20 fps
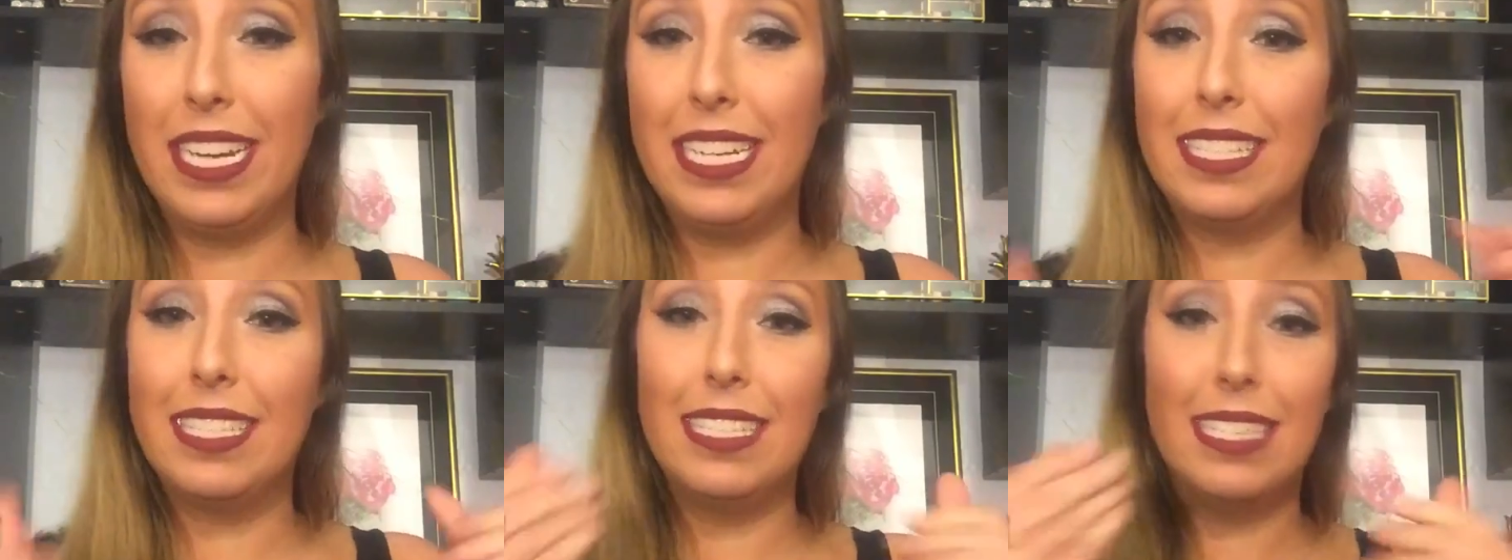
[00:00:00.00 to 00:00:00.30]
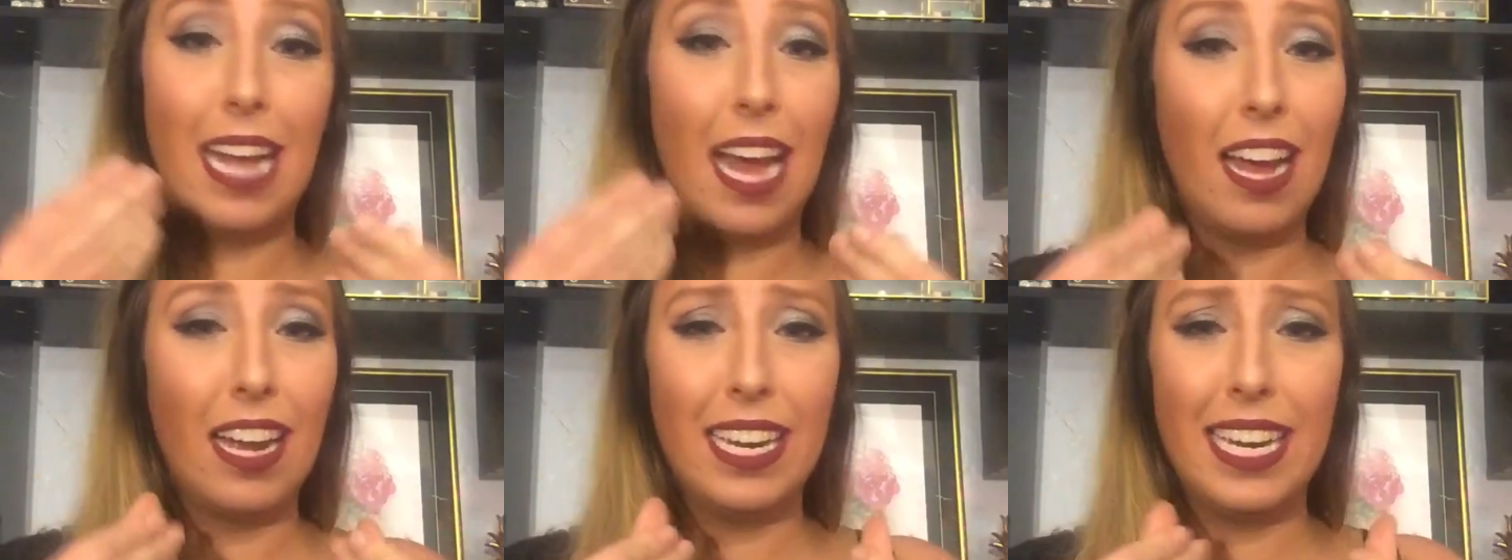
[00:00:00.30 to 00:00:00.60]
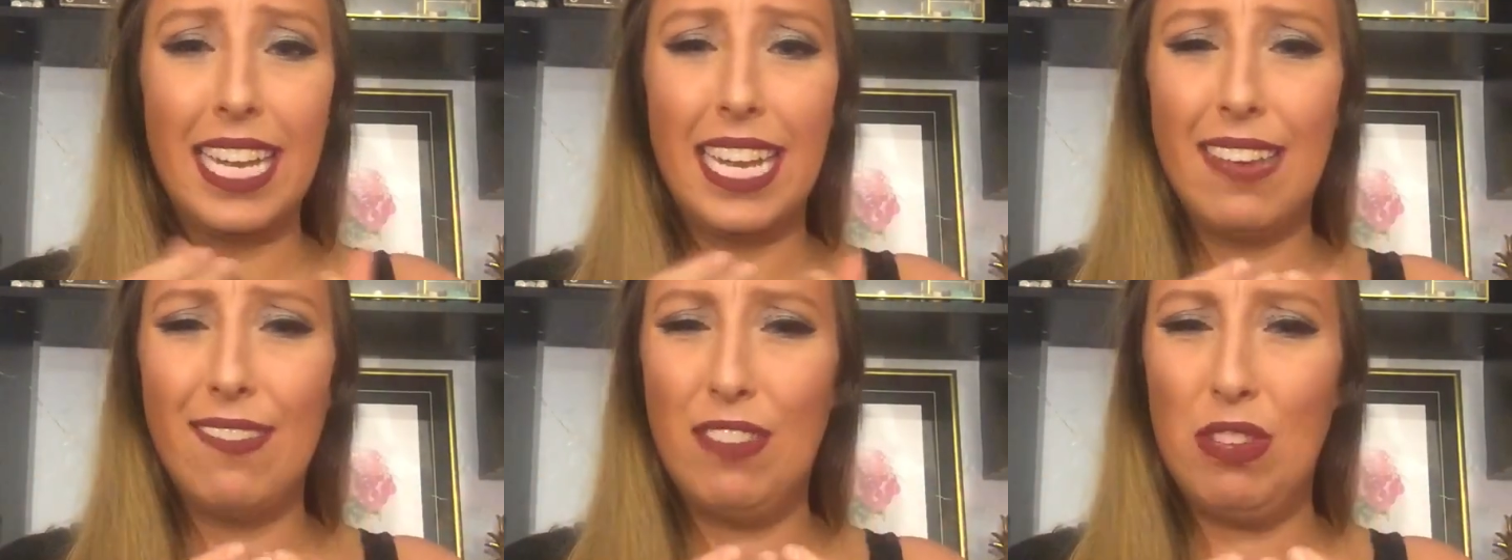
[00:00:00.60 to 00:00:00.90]
It is not
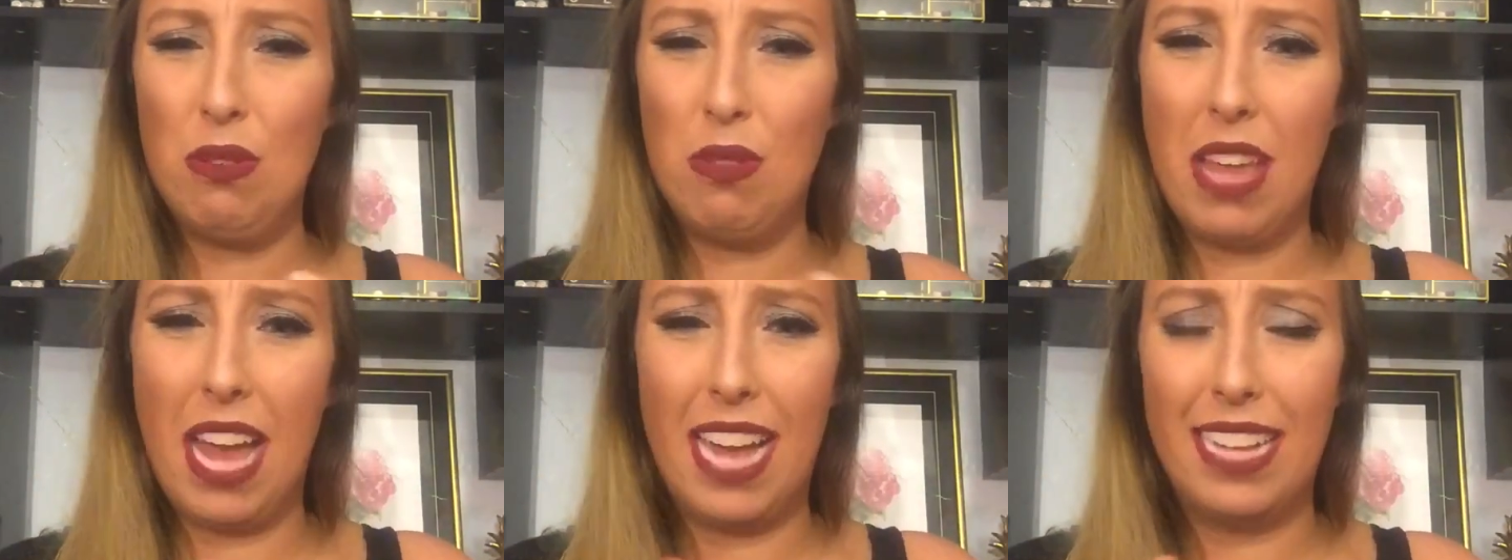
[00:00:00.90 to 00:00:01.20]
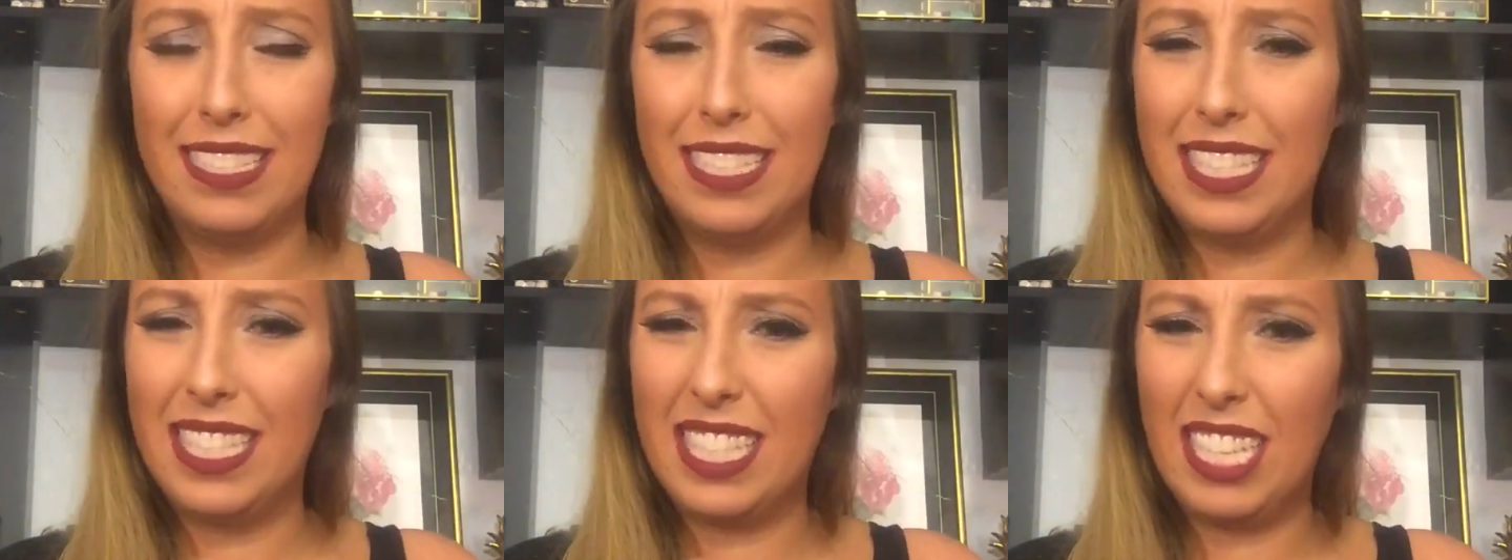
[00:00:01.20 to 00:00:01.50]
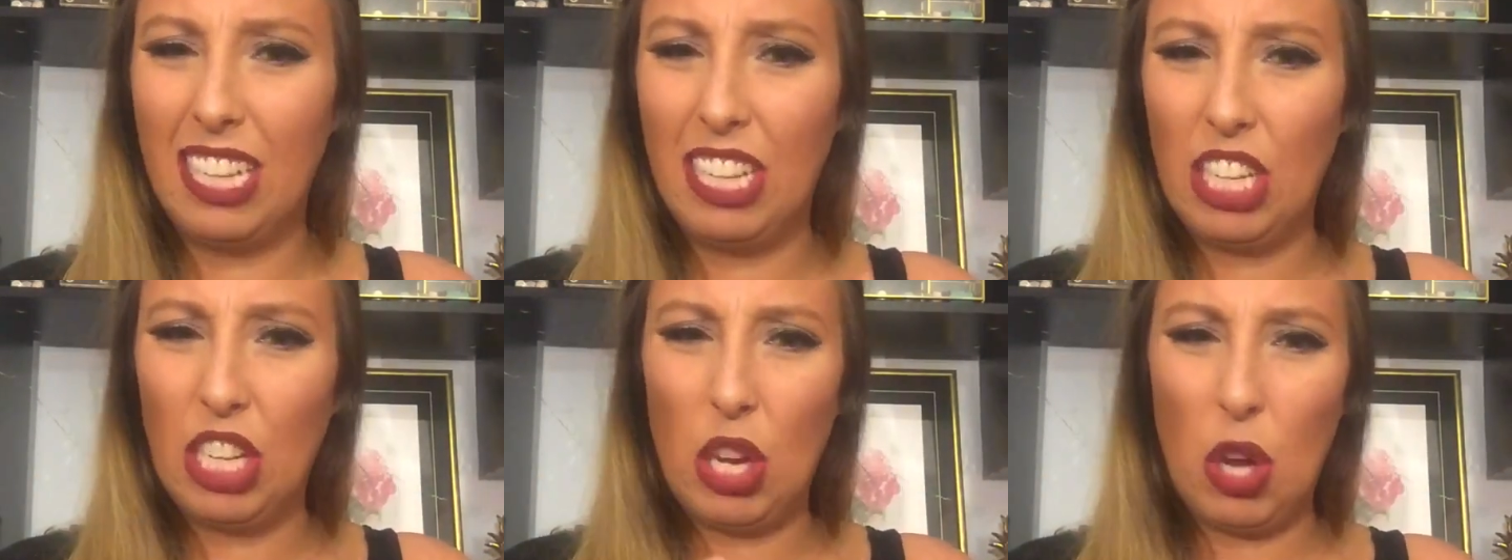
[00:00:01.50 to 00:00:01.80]
going to give you that
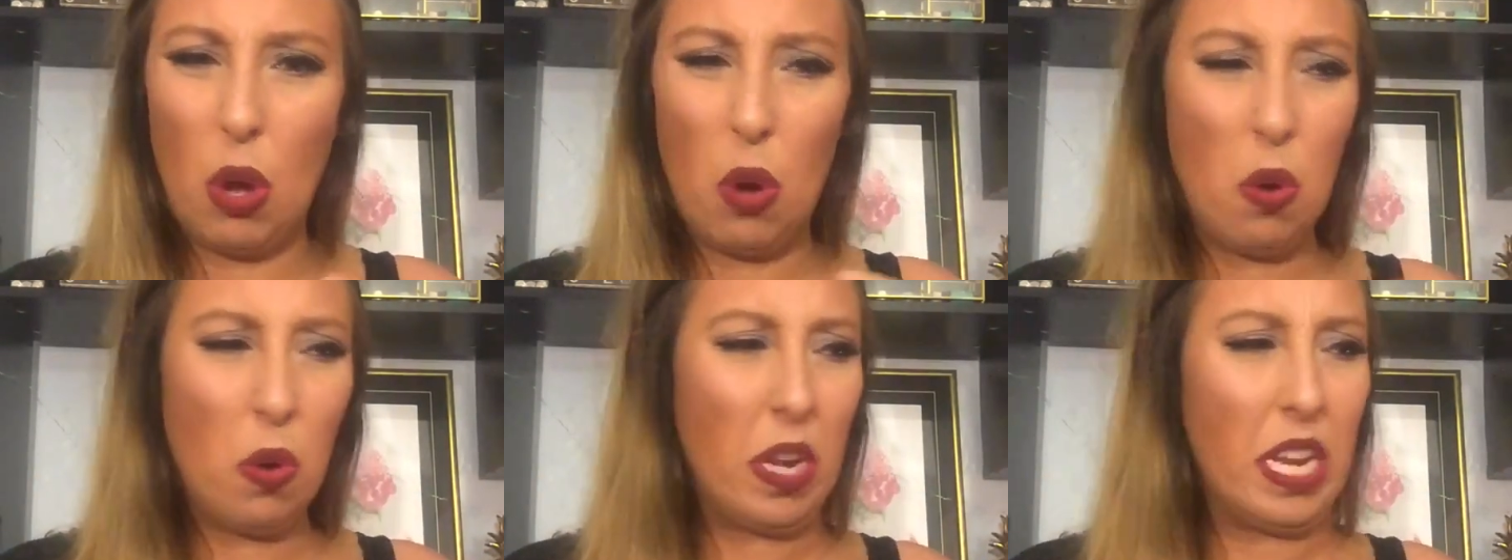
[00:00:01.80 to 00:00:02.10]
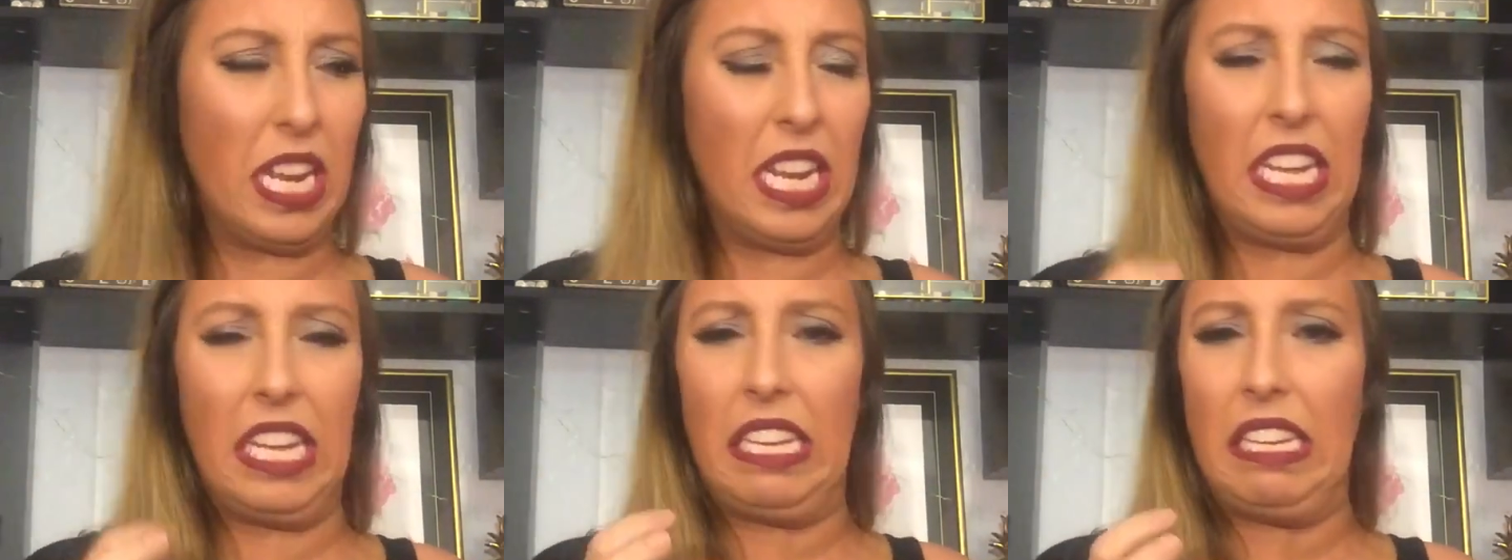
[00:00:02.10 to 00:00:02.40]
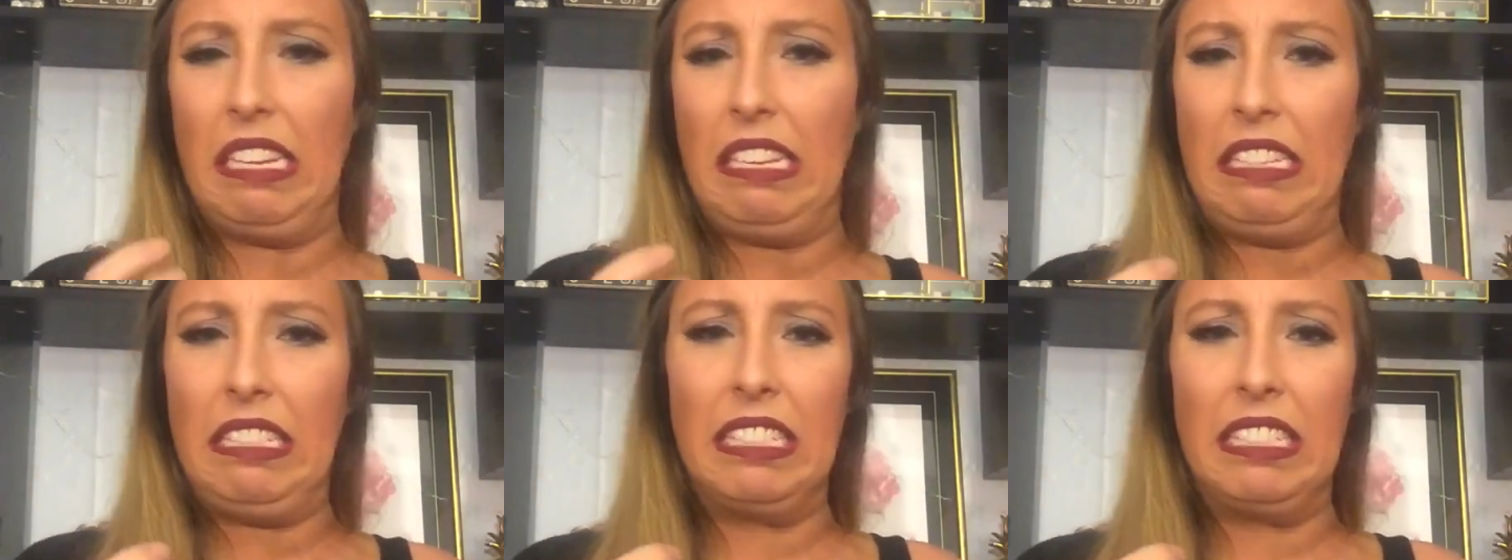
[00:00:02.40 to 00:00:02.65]
silicone-y,